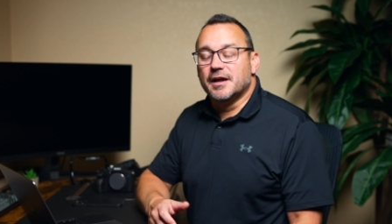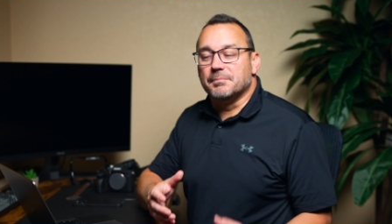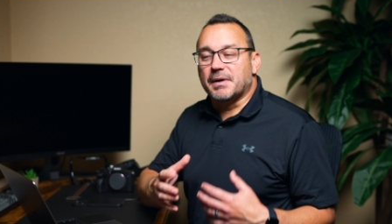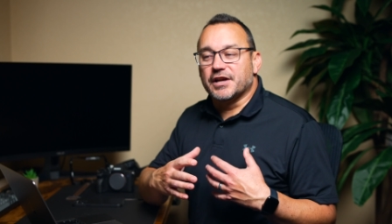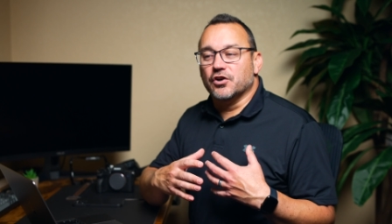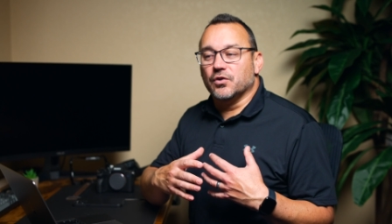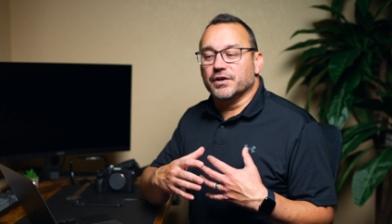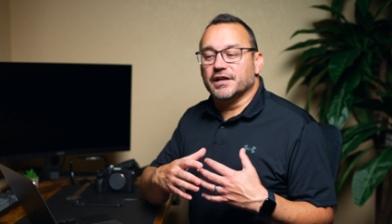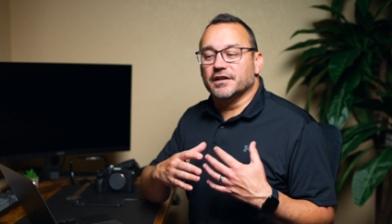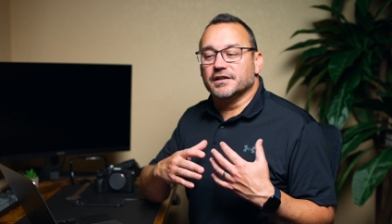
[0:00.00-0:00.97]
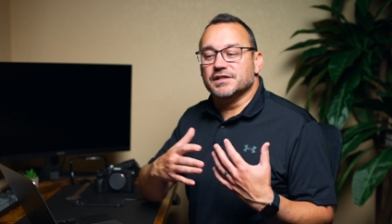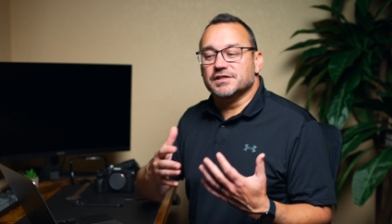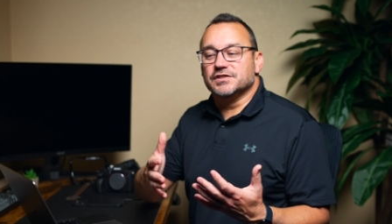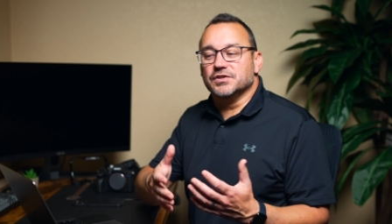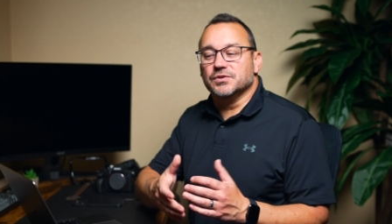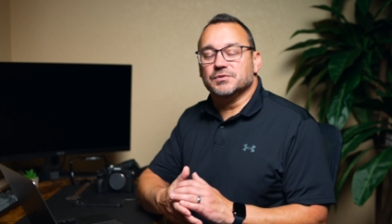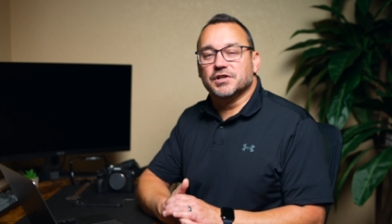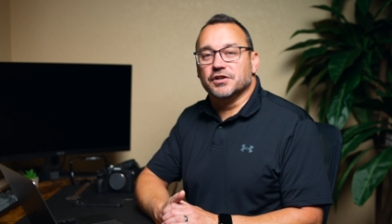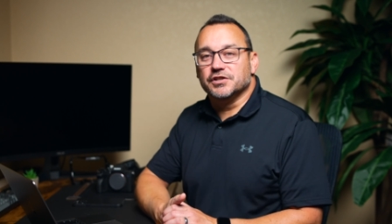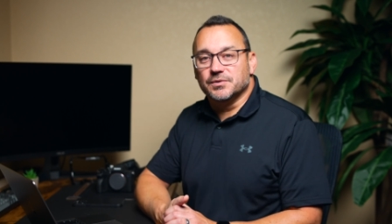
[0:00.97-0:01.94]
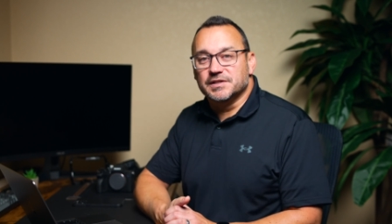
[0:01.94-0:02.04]
My goal here is to
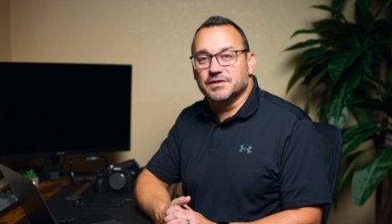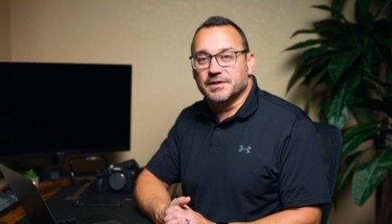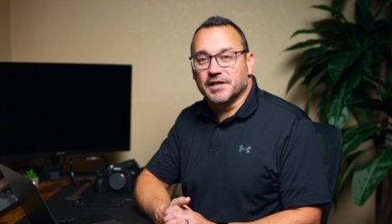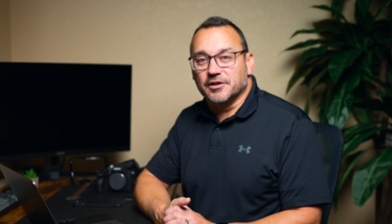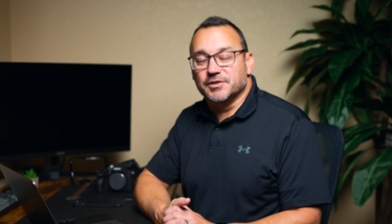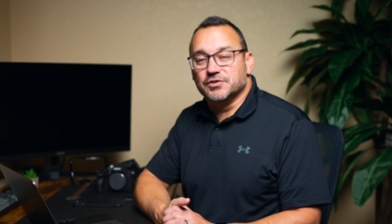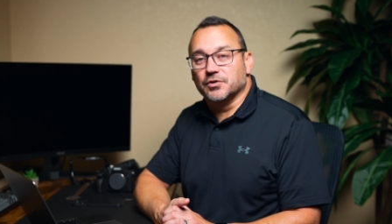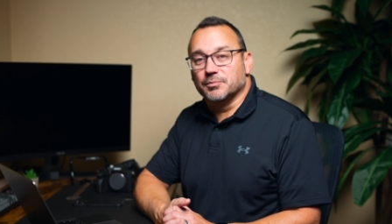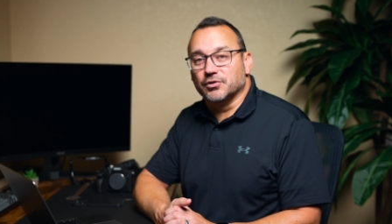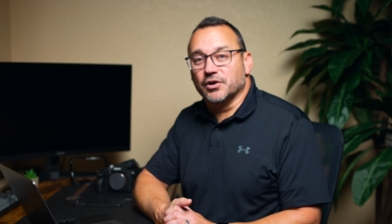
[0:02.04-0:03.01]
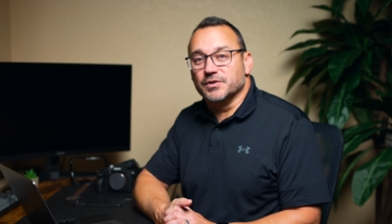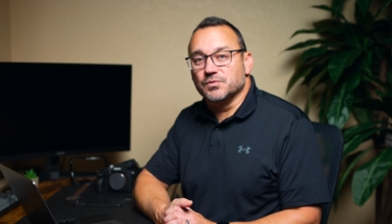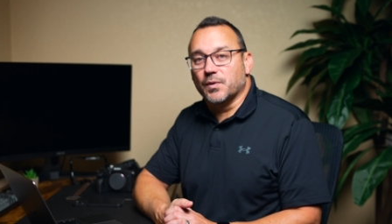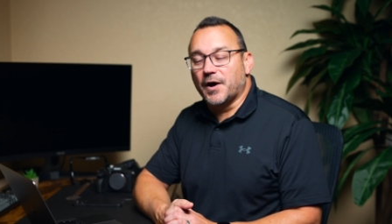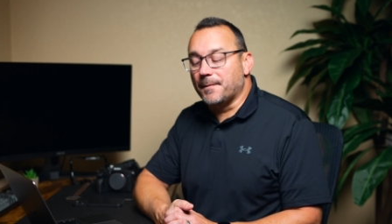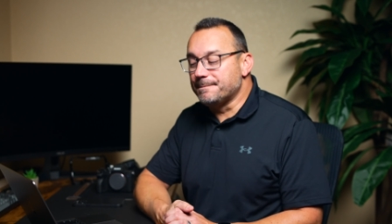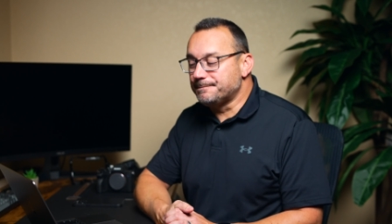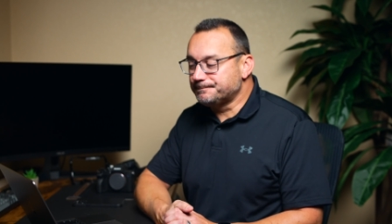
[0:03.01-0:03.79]
turn you into an Elementor Pro as well.